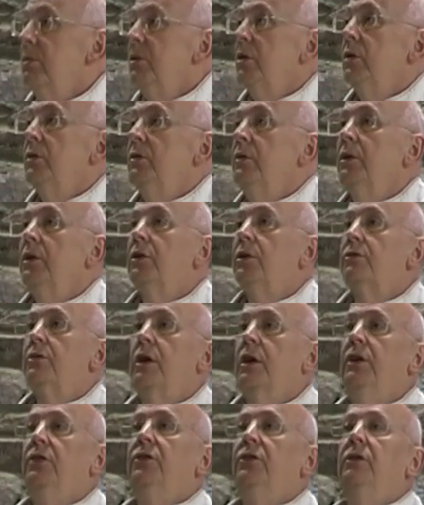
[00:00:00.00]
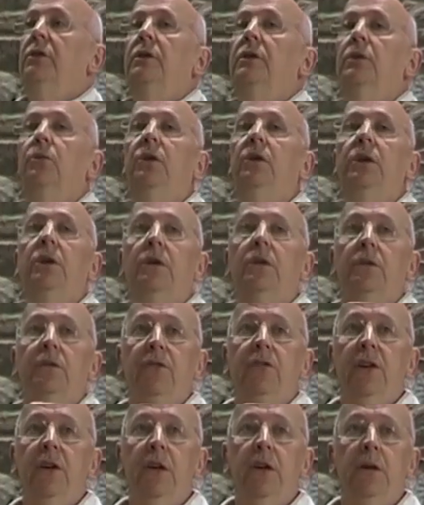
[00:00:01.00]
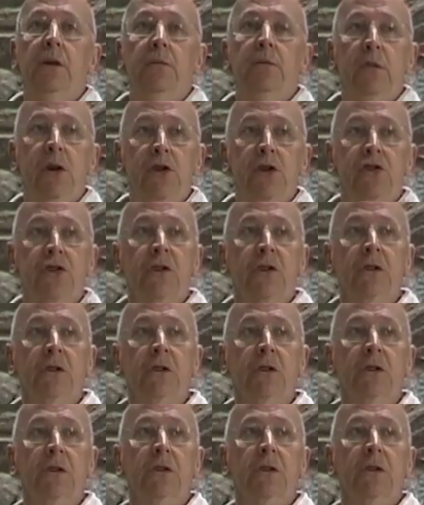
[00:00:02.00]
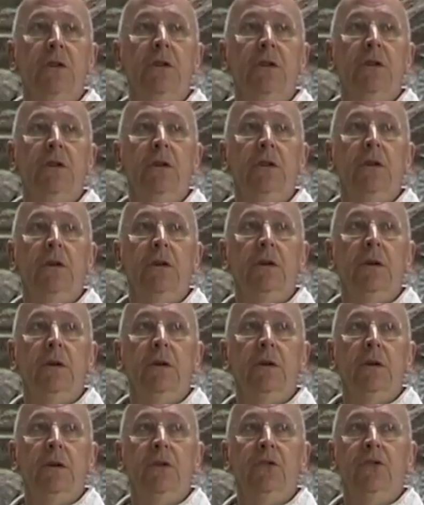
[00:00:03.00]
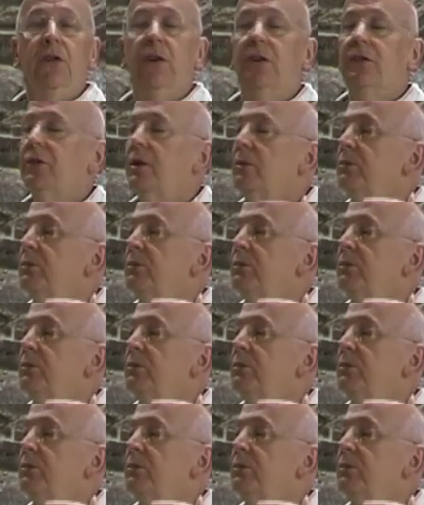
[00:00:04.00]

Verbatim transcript: Beyond the horizon that we can see and measure, is there